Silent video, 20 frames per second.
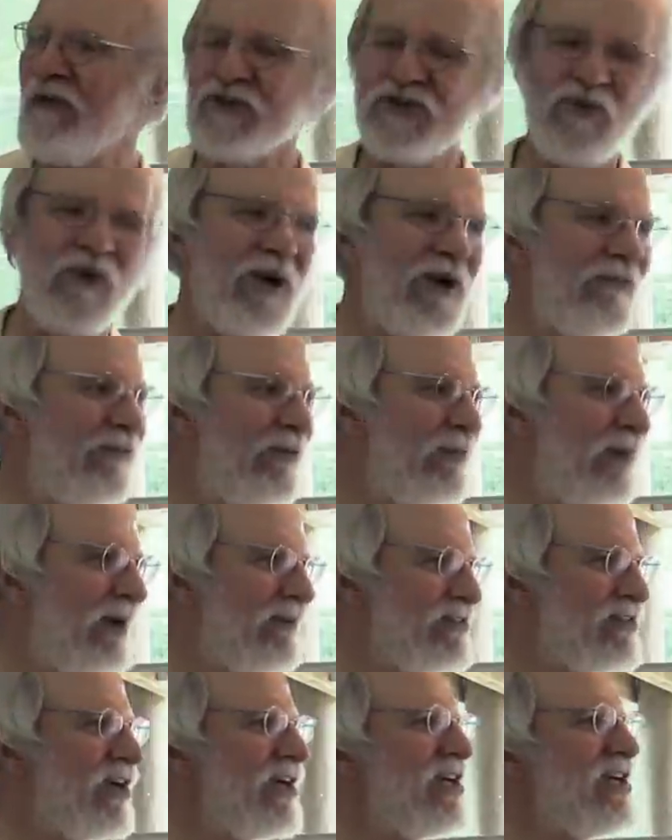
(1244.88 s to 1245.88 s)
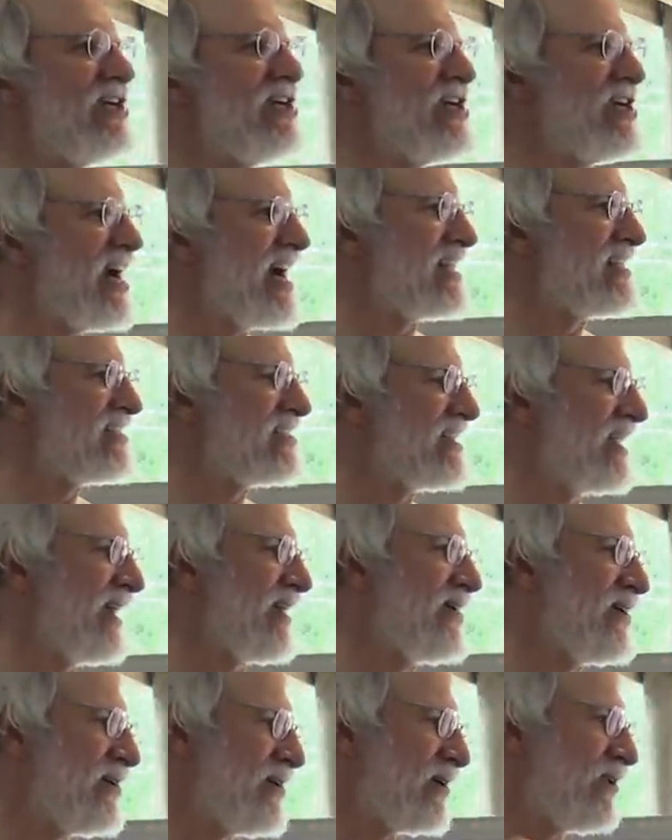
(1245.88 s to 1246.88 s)
was one of them. And I was like, yes, I
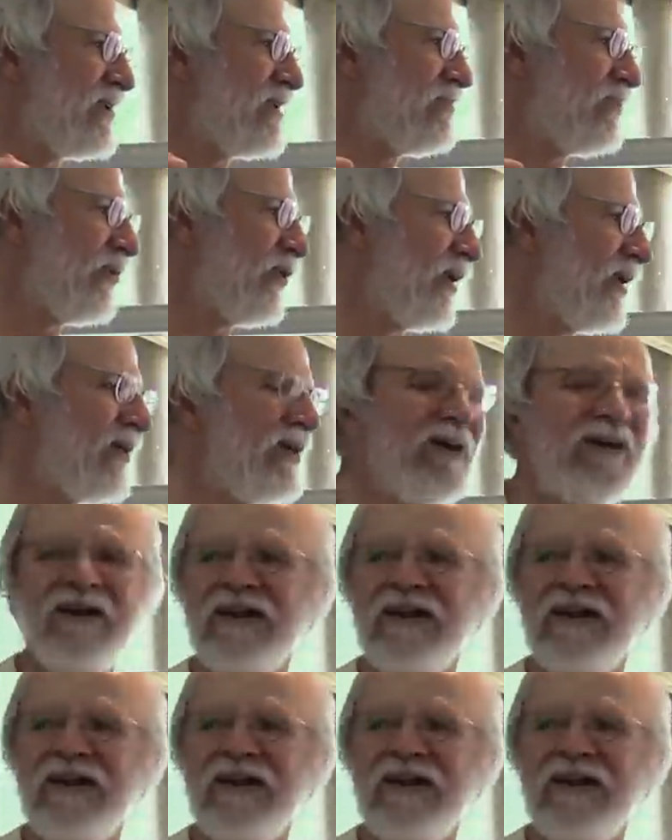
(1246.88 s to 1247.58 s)
couldn't agree more.